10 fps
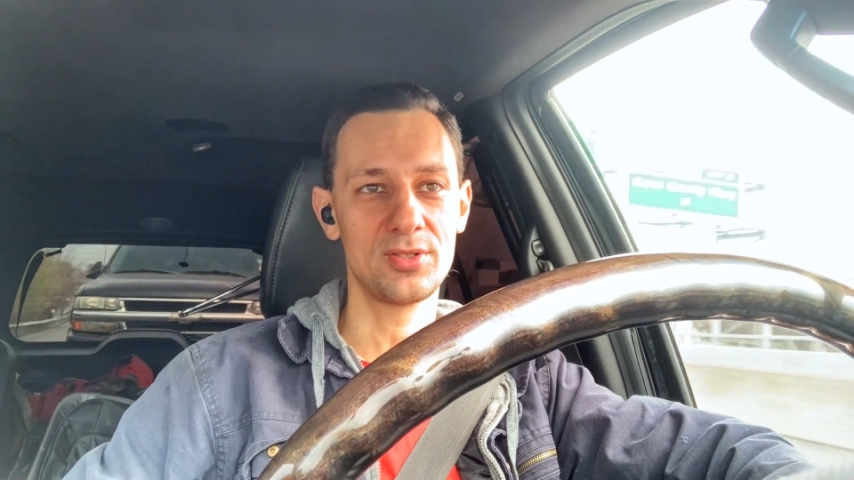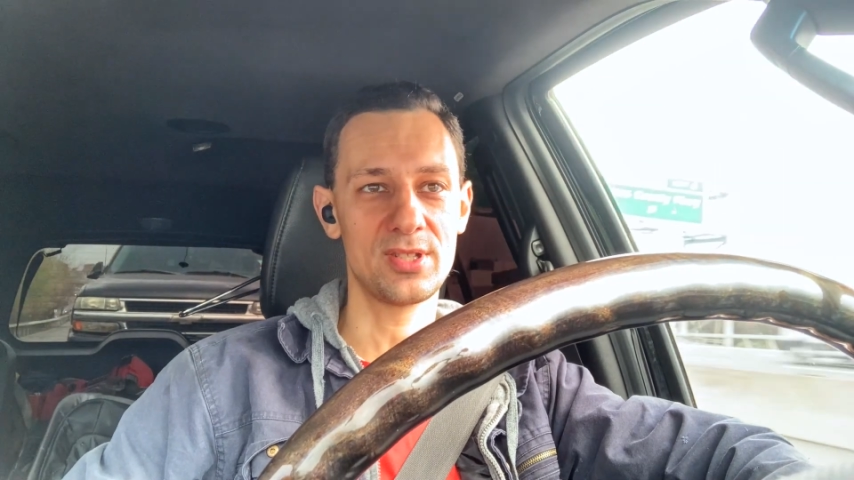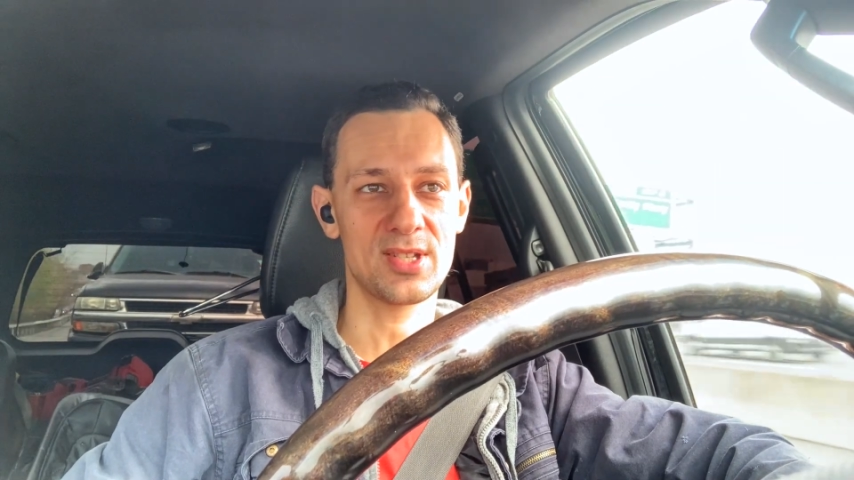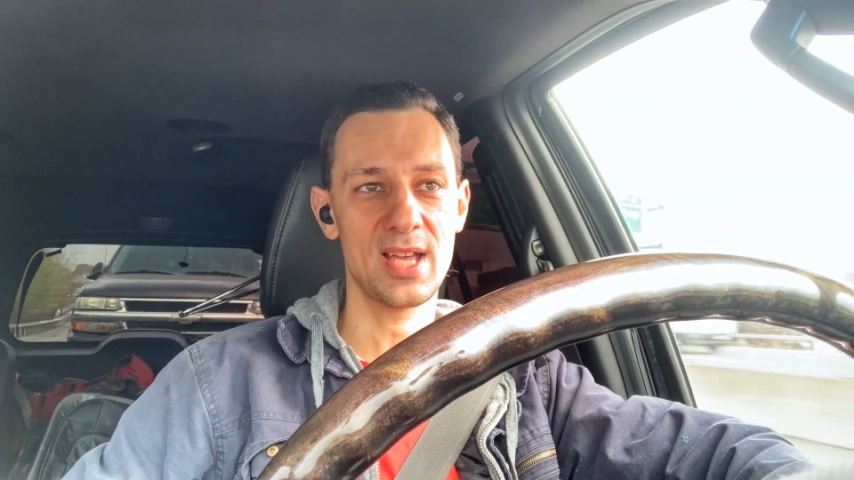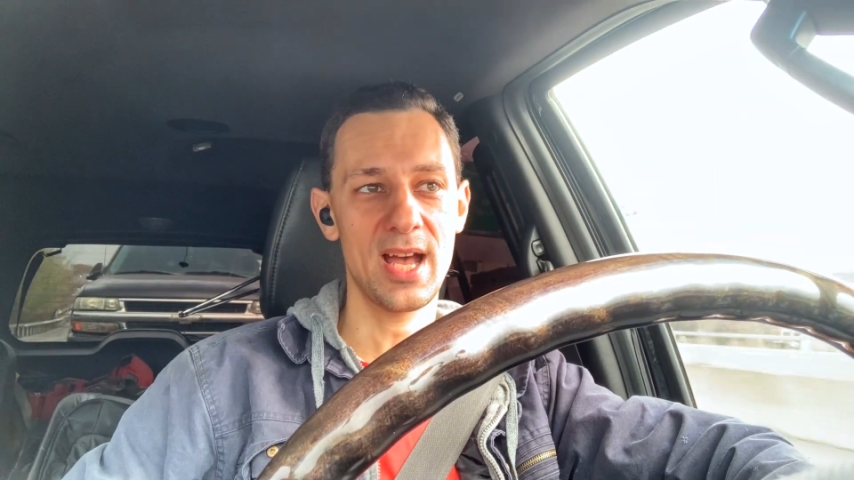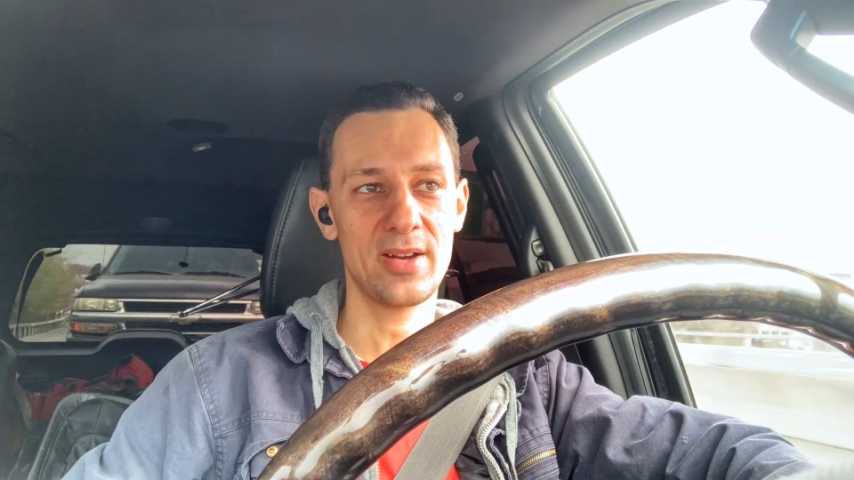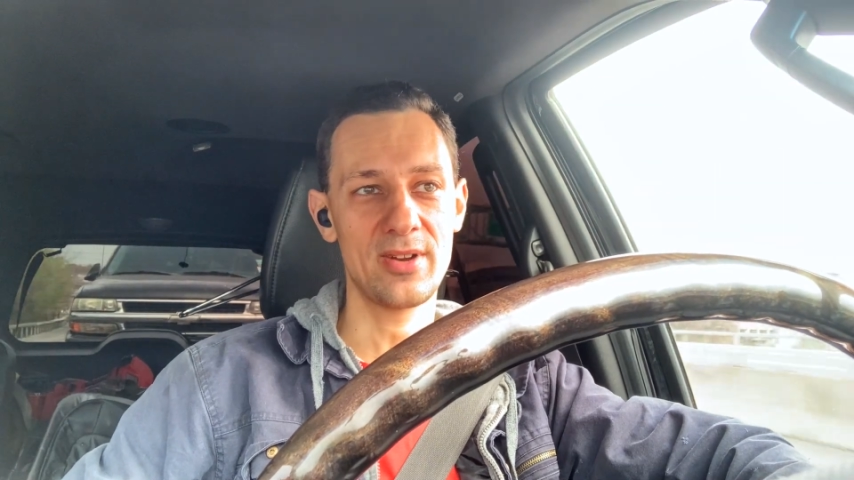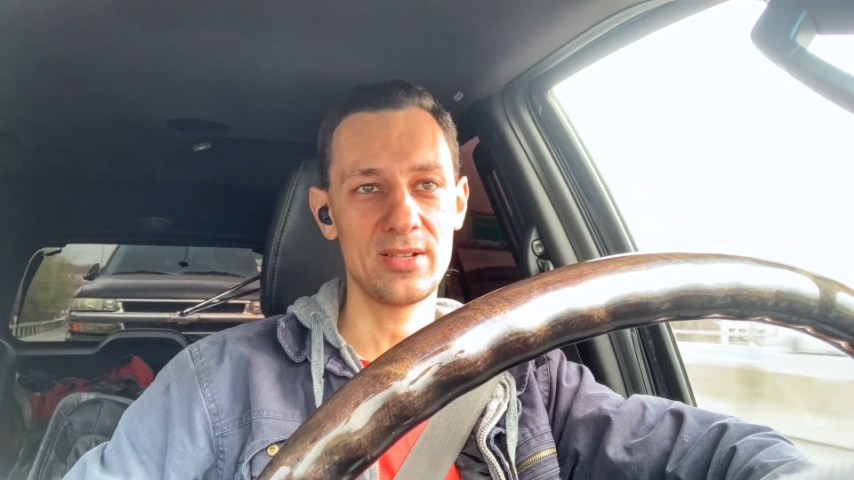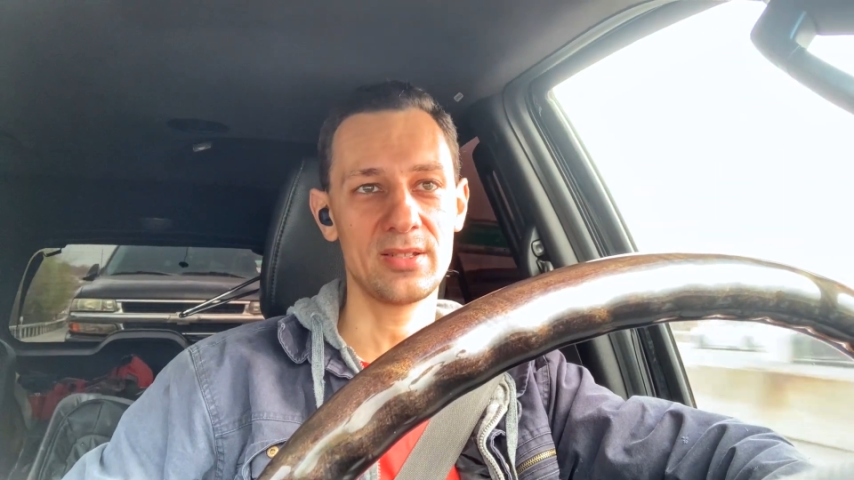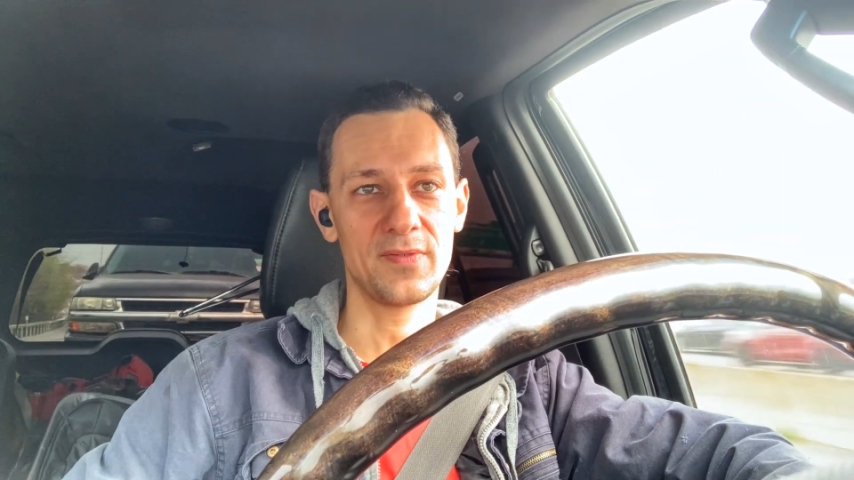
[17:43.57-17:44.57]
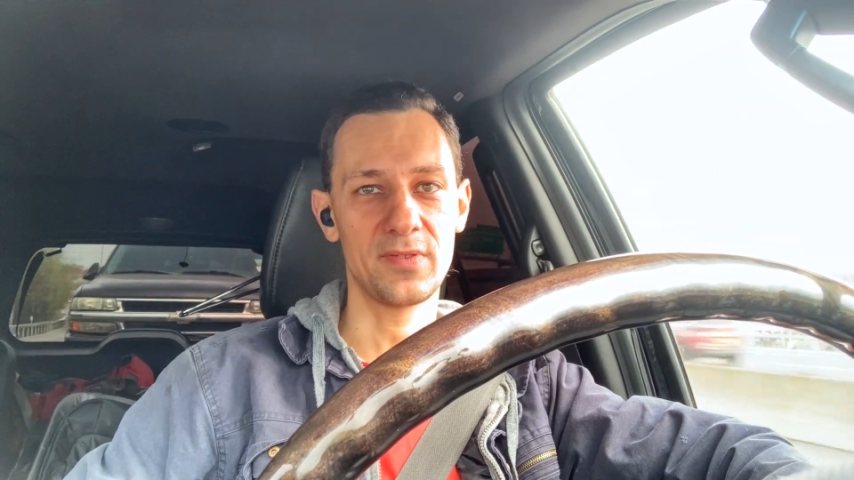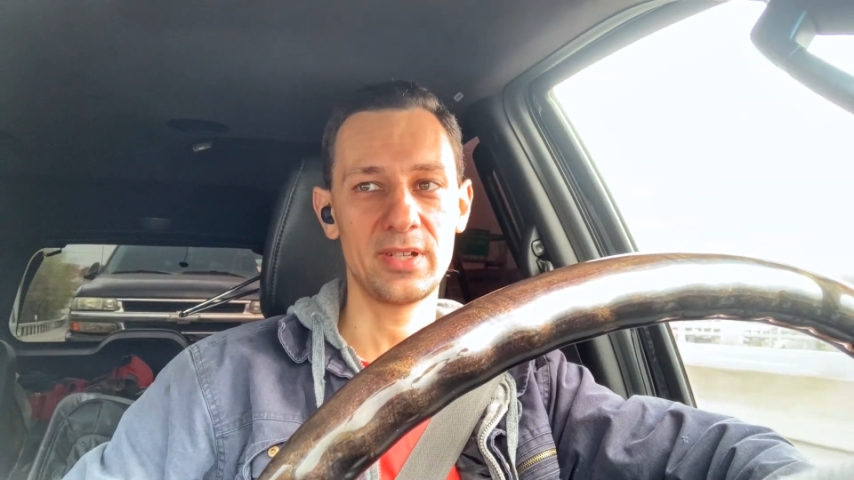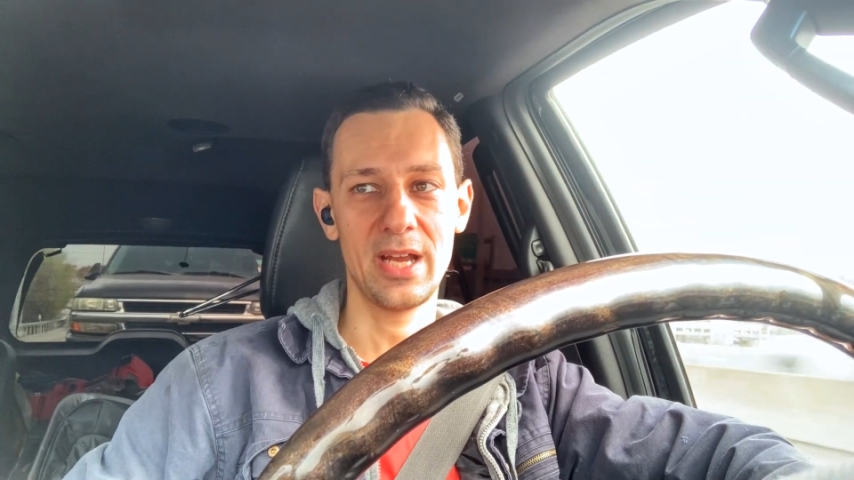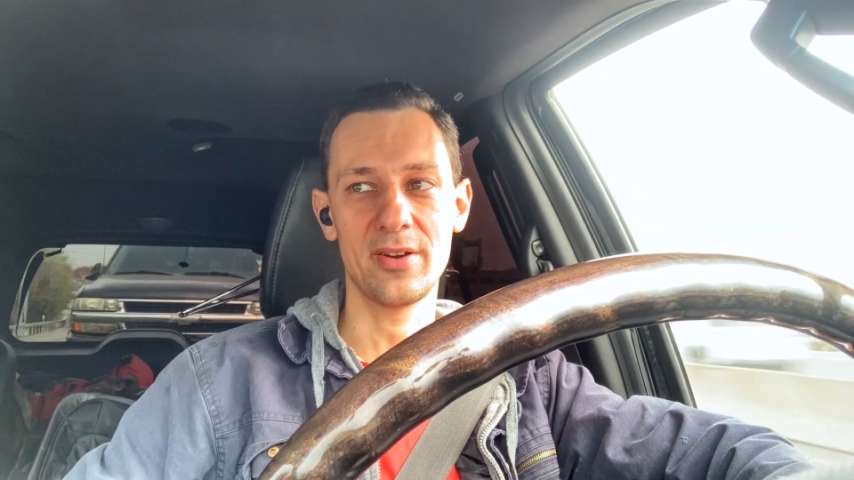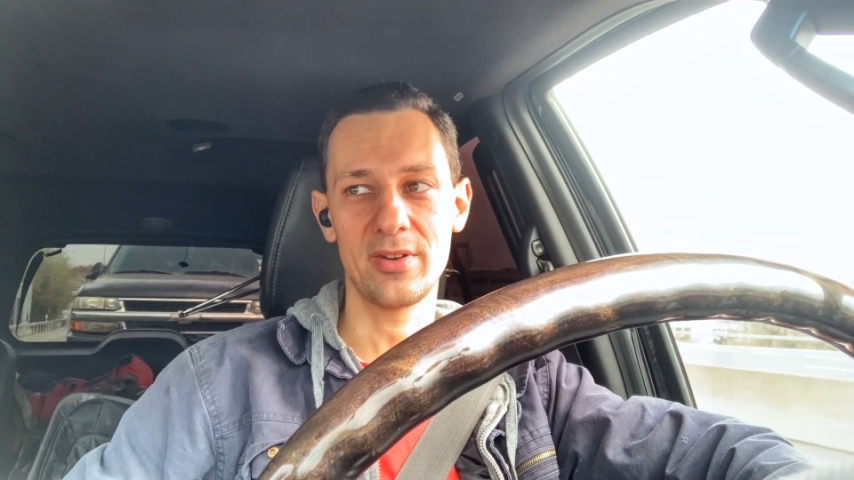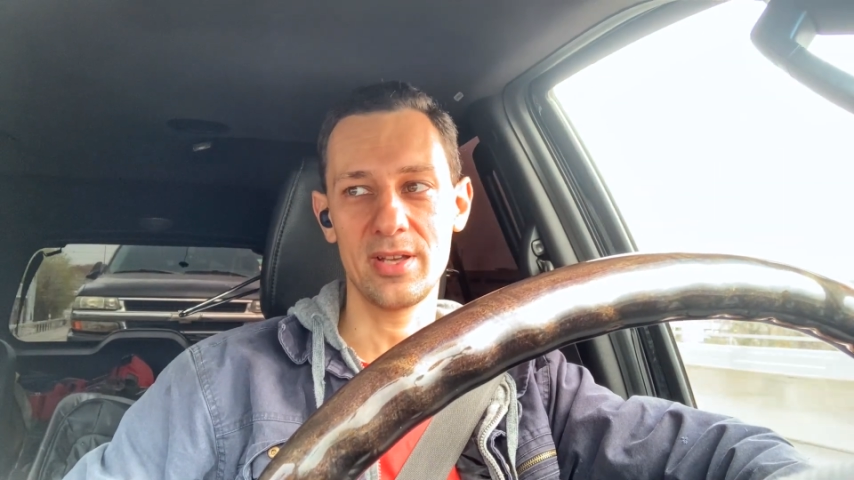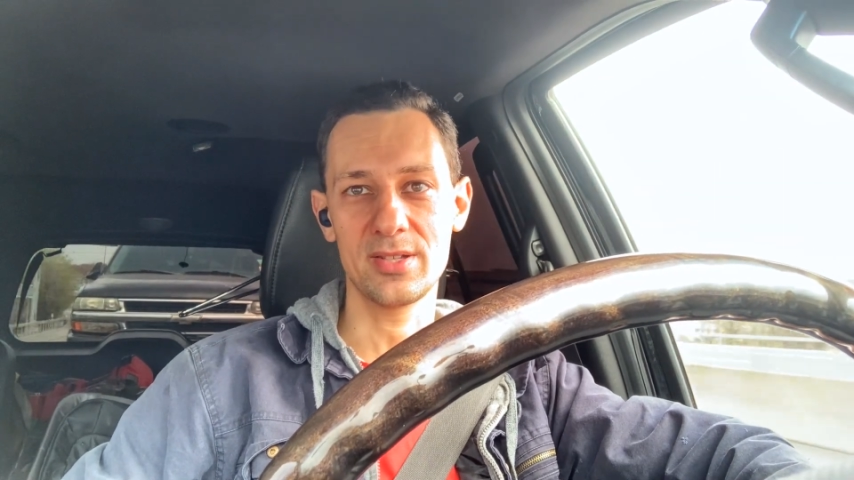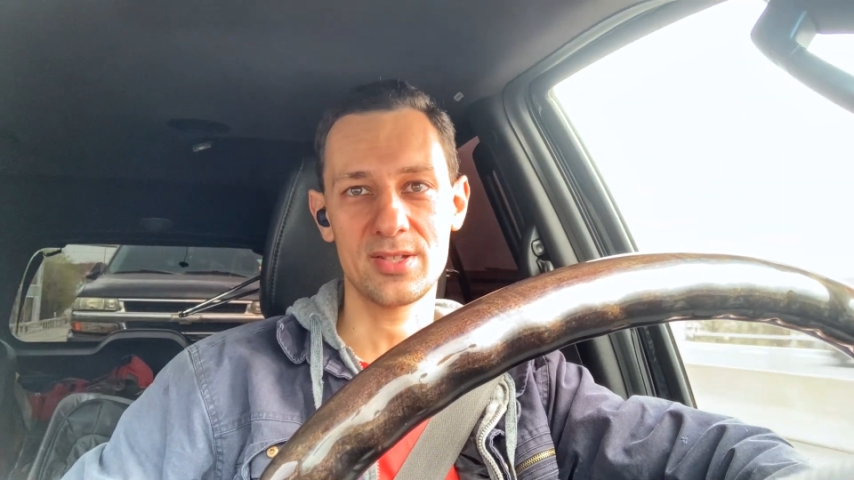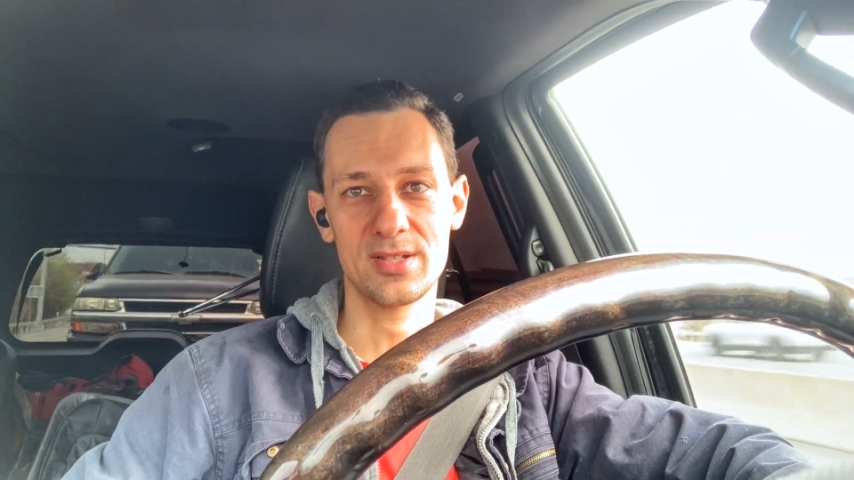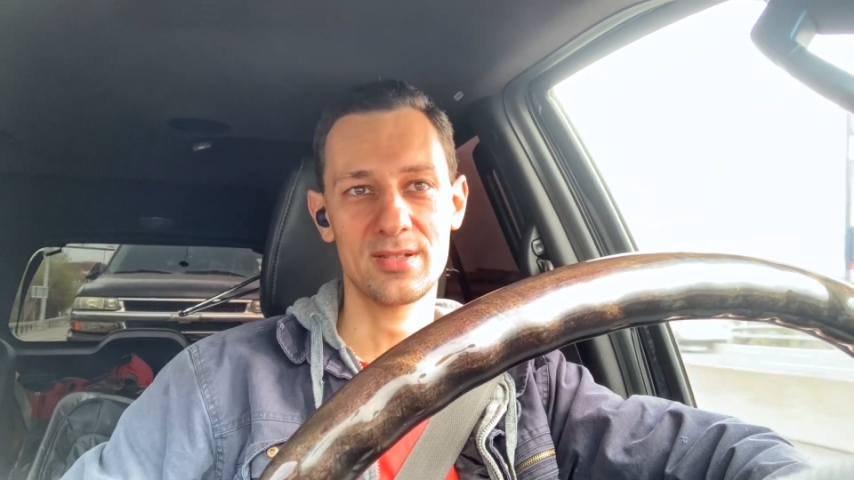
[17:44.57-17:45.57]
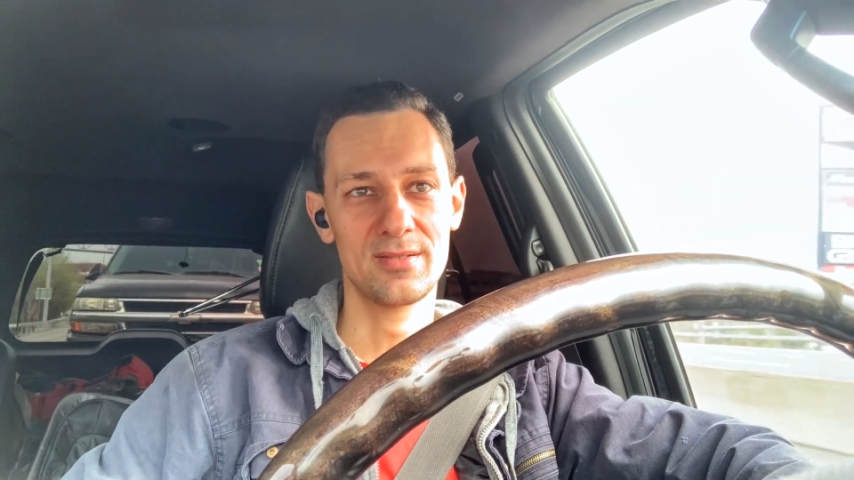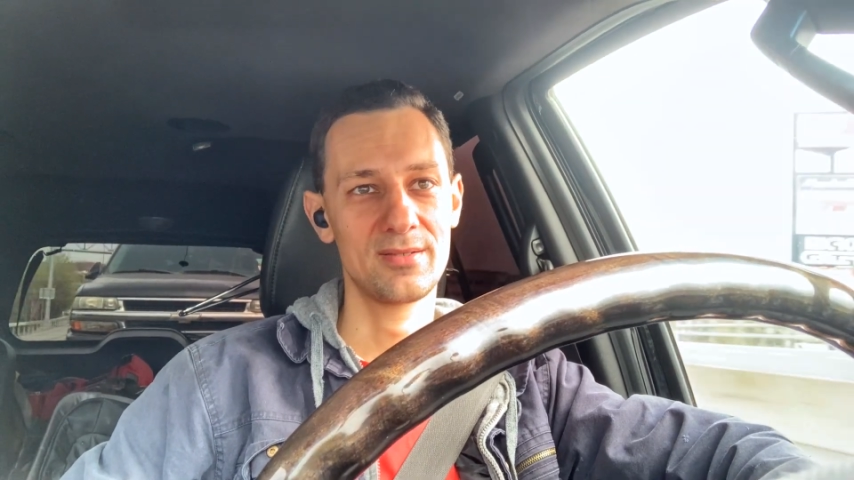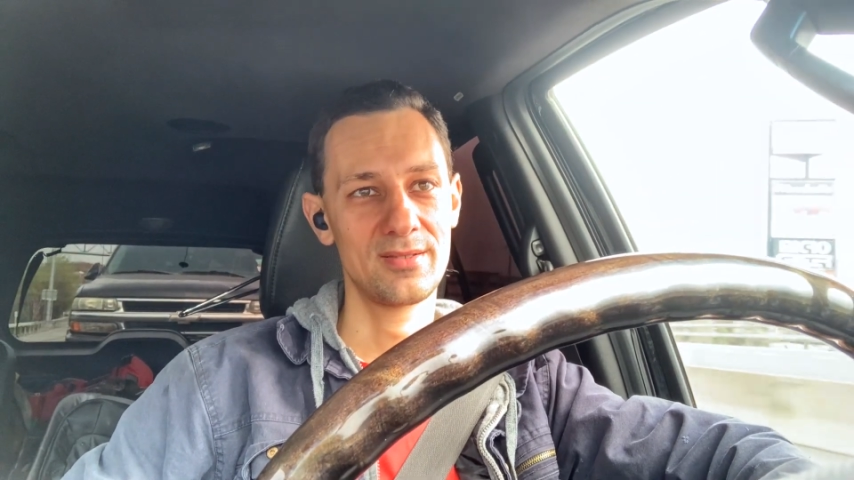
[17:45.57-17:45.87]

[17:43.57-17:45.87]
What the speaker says: to this guy around different areas,